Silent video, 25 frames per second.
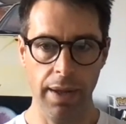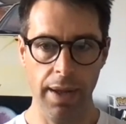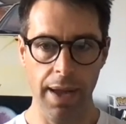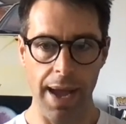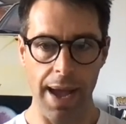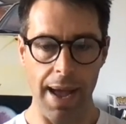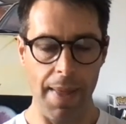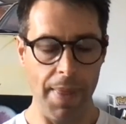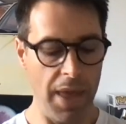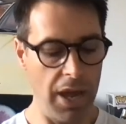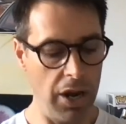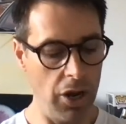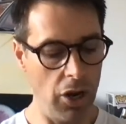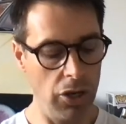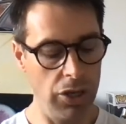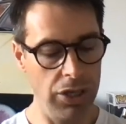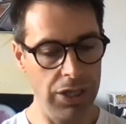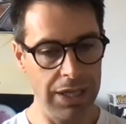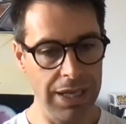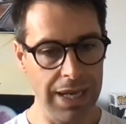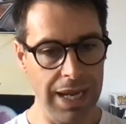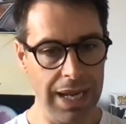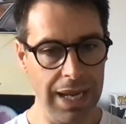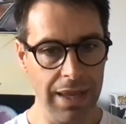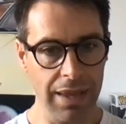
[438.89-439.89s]
And then
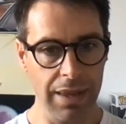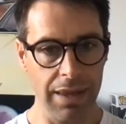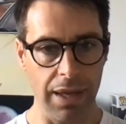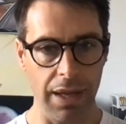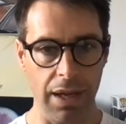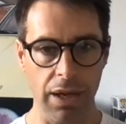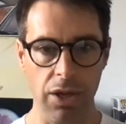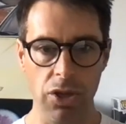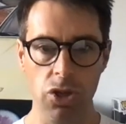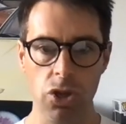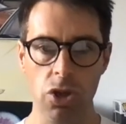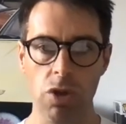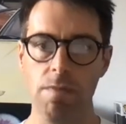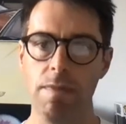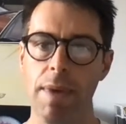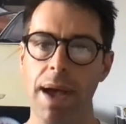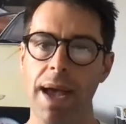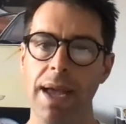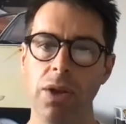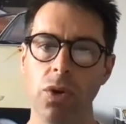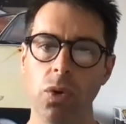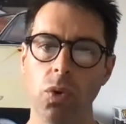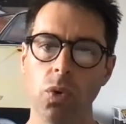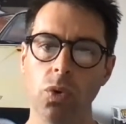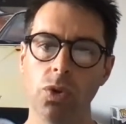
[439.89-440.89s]
underneath it, you
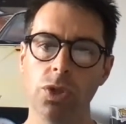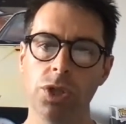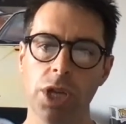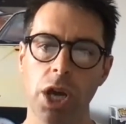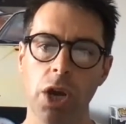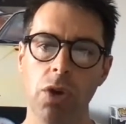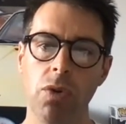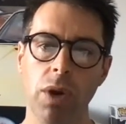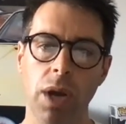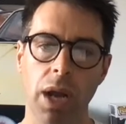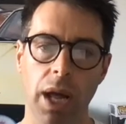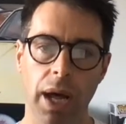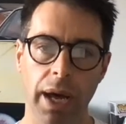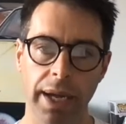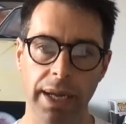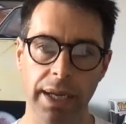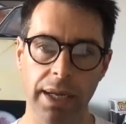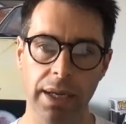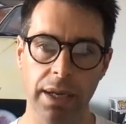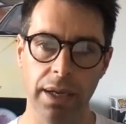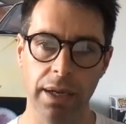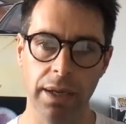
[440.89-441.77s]
may also like.